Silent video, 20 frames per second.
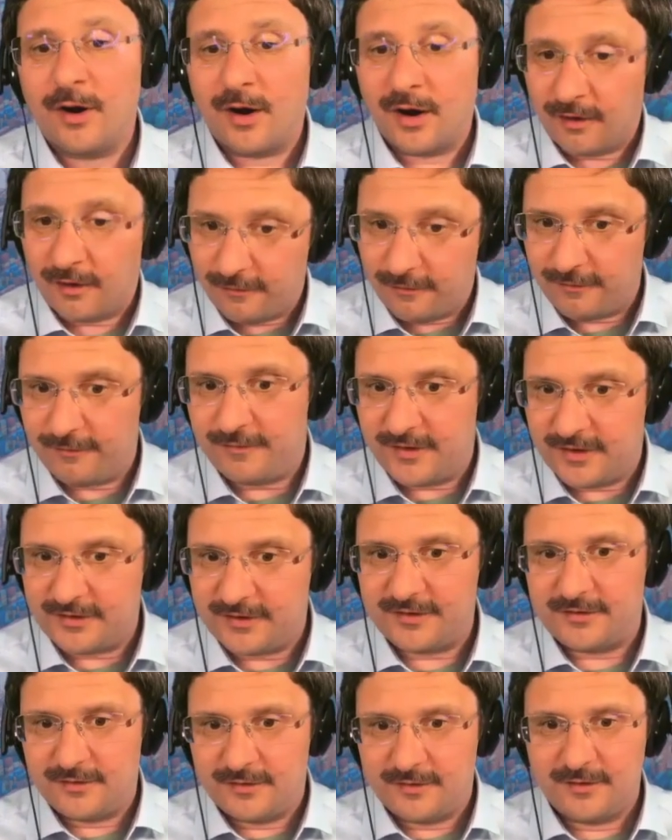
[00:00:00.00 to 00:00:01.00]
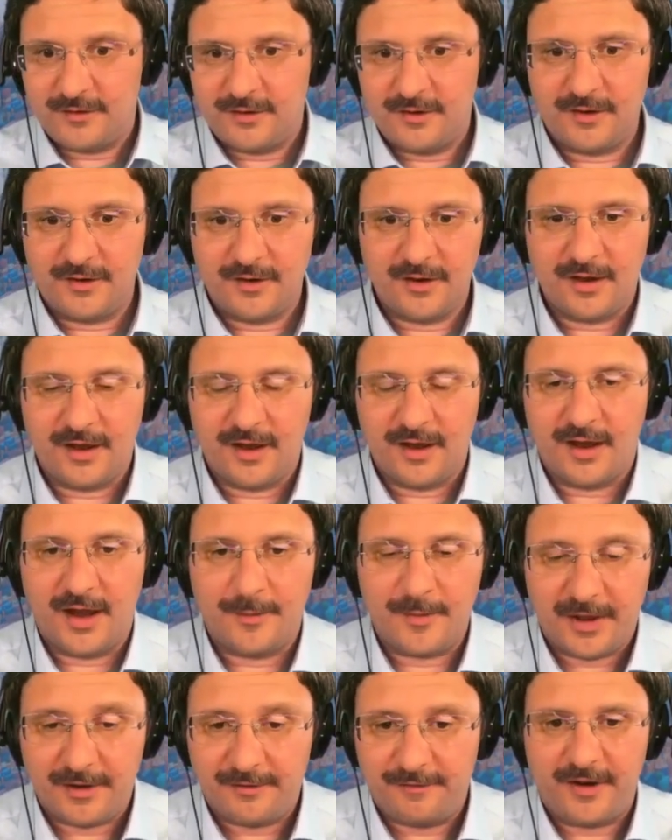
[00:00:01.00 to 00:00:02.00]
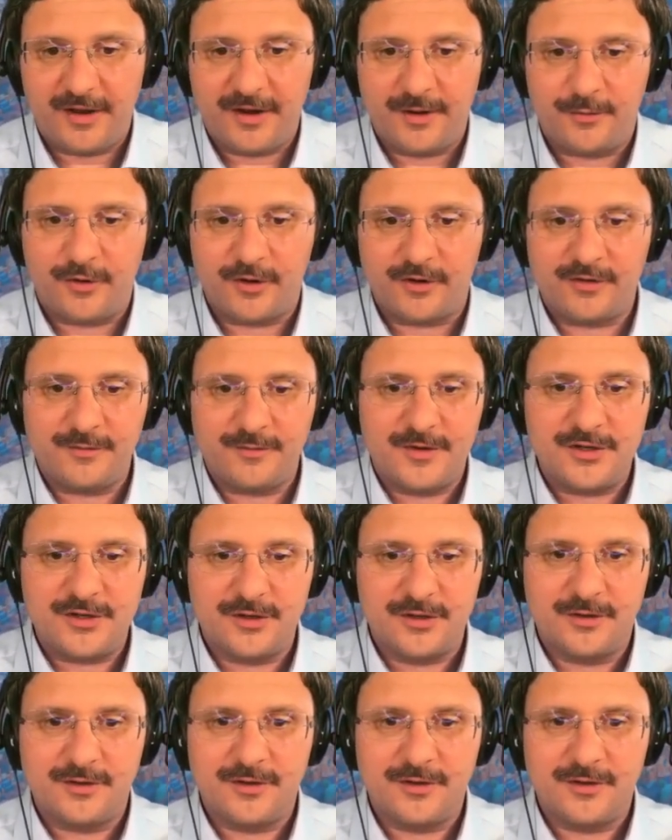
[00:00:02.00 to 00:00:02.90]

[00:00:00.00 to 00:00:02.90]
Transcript: of this affine approximation.